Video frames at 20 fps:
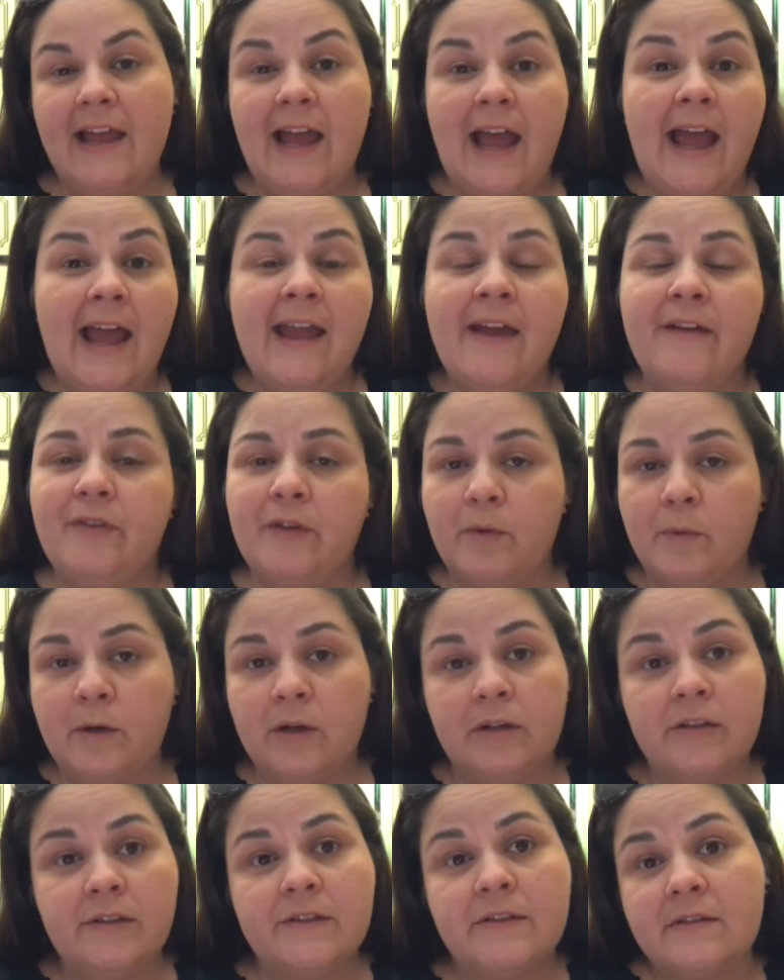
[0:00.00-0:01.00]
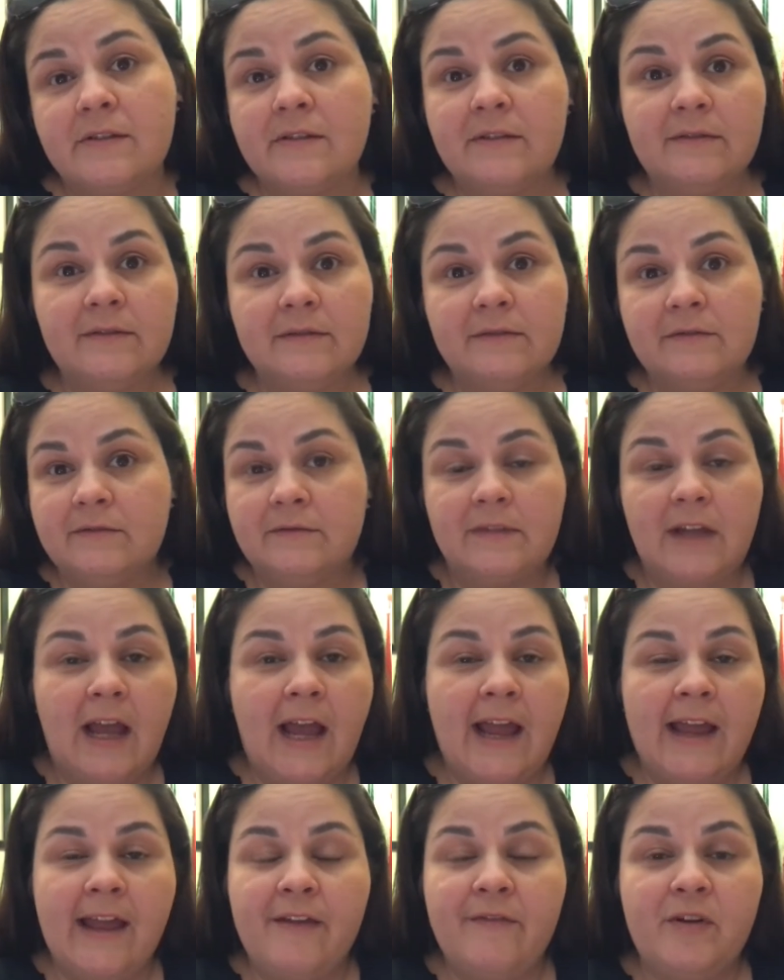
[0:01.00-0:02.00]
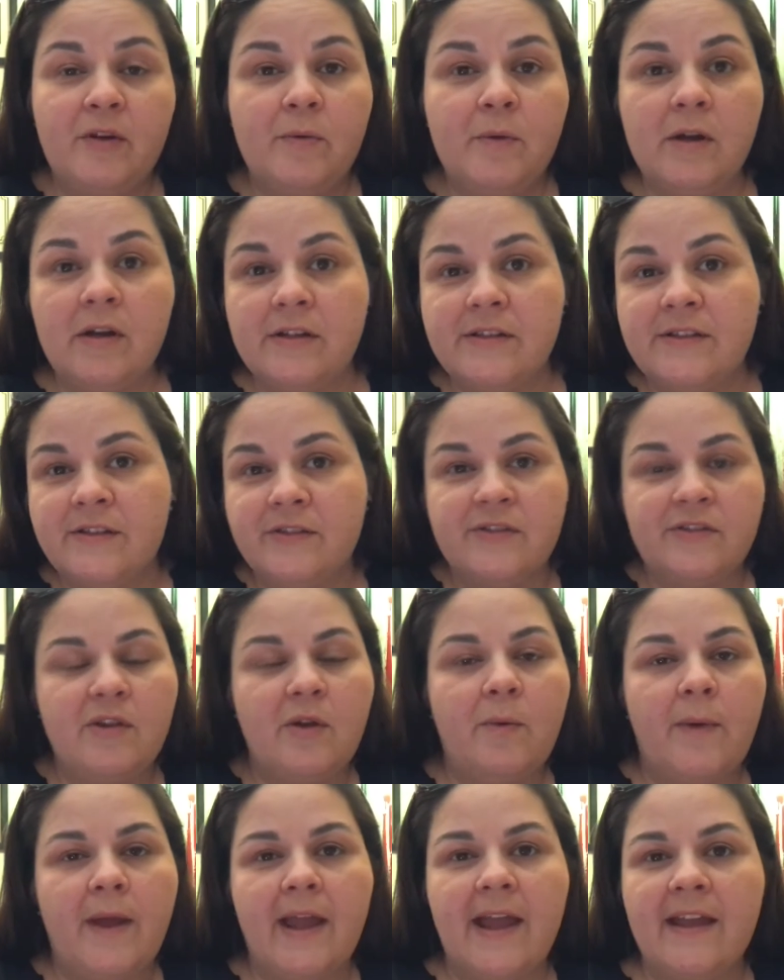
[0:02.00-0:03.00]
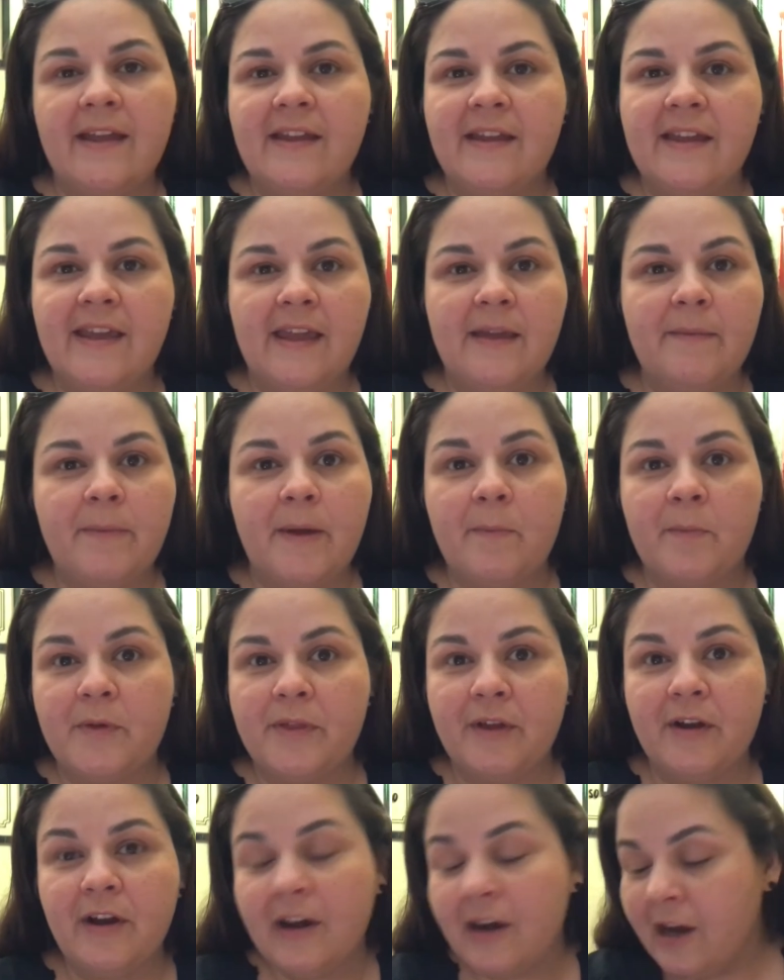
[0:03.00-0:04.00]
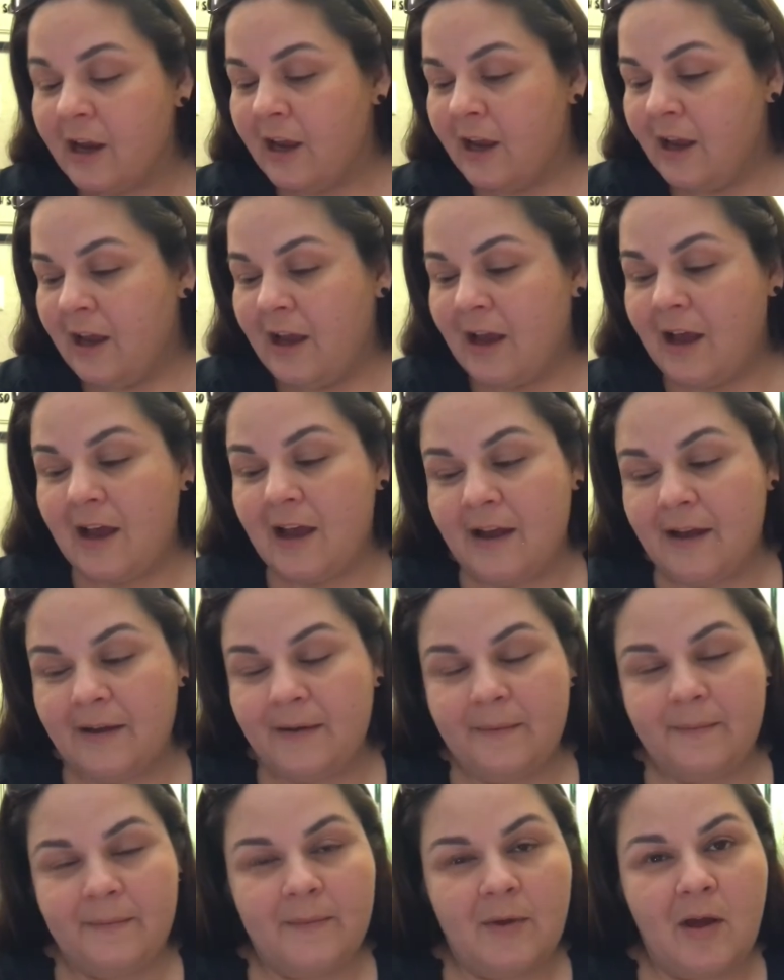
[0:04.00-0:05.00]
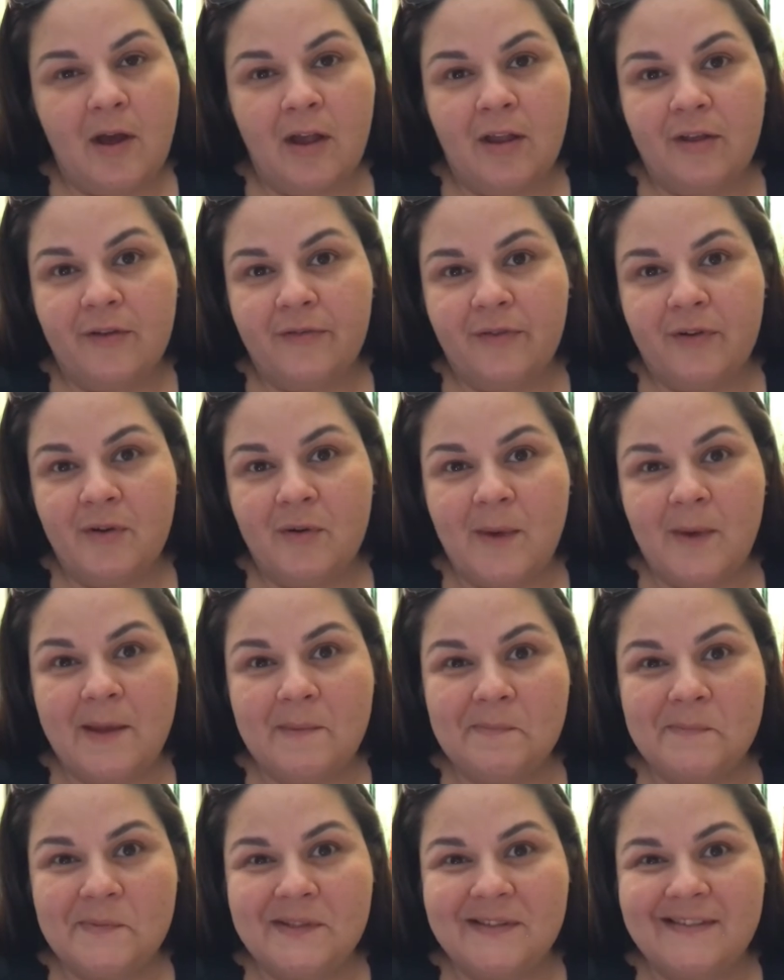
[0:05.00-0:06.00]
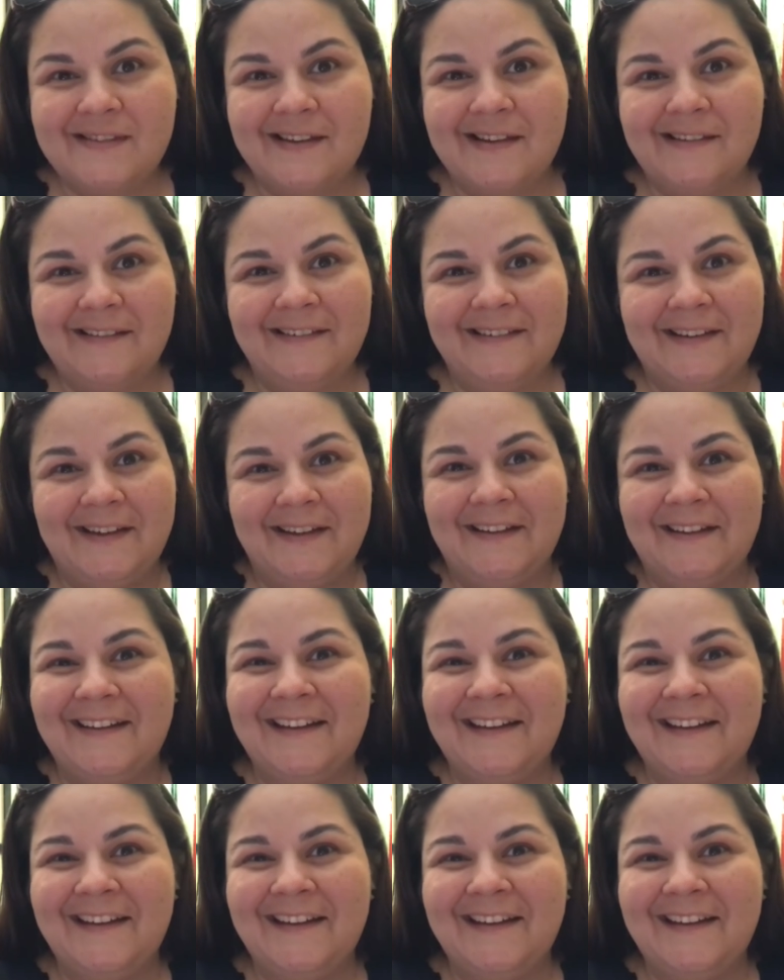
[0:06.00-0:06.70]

have no words. I have no words. There's no way I could keep up with her. All of her whips and